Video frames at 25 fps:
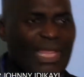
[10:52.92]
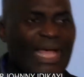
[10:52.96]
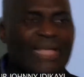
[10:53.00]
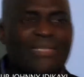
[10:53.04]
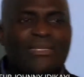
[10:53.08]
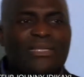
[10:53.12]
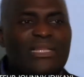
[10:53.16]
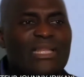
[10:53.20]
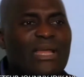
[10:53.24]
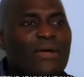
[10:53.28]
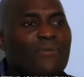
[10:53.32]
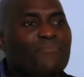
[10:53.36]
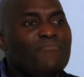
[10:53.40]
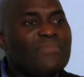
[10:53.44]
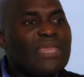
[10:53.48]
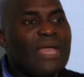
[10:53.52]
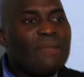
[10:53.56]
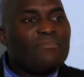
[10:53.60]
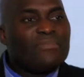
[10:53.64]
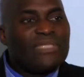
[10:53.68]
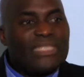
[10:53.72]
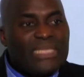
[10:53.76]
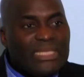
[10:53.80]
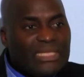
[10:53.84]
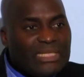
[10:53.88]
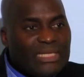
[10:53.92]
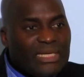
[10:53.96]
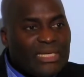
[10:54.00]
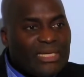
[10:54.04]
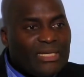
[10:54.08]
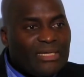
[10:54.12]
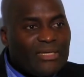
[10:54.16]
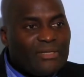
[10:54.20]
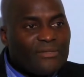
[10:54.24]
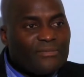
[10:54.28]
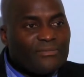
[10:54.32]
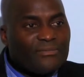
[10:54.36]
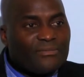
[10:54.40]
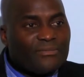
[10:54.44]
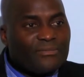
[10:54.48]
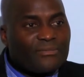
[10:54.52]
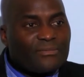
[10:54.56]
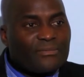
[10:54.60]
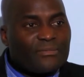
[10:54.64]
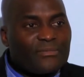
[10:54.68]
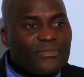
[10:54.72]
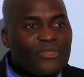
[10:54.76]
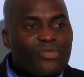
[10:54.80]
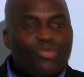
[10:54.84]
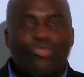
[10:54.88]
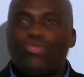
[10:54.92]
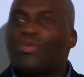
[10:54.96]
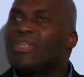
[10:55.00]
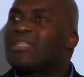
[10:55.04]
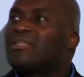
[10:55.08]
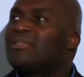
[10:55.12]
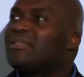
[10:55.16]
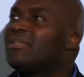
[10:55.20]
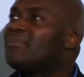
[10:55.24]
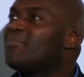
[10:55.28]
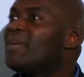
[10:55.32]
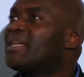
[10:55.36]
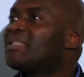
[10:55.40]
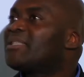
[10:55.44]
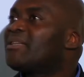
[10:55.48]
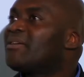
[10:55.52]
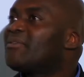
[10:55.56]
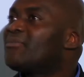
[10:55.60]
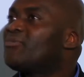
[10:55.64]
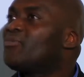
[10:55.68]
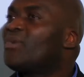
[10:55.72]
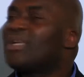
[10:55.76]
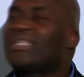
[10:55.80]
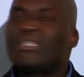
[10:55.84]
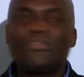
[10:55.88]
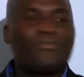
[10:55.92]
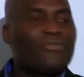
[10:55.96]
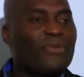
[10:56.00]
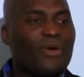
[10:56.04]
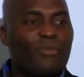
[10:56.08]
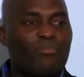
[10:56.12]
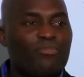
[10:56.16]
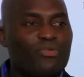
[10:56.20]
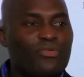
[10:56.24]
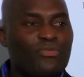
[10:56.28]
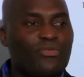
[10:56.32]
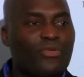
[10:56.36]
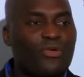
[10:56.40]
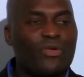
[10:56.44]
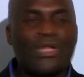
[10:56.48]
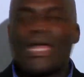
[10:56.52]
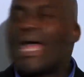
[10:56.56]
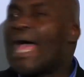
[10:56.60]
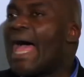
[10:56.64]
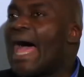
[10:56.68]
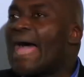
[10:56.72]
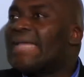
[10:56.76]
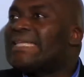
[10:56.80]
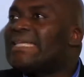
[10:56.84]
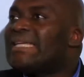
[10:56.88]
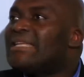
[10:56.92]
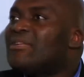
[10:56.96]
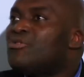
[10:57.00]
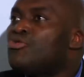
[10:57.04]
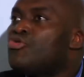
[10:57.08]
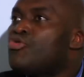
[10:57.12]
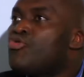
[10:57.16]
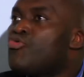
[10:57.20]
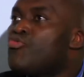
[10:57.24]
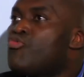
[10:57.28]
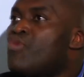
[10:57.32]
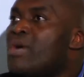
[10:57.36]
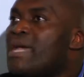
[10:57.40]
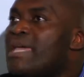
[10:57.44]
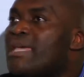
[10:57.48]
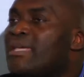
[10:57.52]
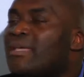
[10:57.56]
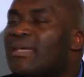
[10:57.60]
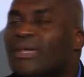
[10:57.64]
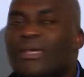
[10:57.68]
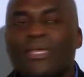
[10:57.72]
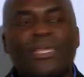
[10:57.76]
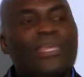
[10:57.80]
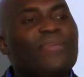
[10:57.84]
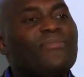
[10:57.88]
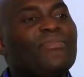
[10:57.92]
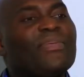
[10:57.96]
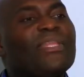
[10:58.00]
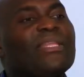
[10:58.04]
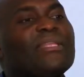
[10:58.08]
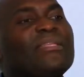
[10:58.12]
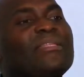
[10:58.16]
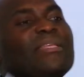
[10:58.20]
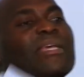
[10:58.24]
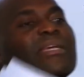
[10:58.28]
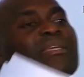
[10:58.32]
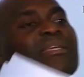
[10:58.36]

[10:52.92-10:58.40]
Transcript: I said, now me, I'm sitting, questioning myself, waiting for approval. I said, no way. Even it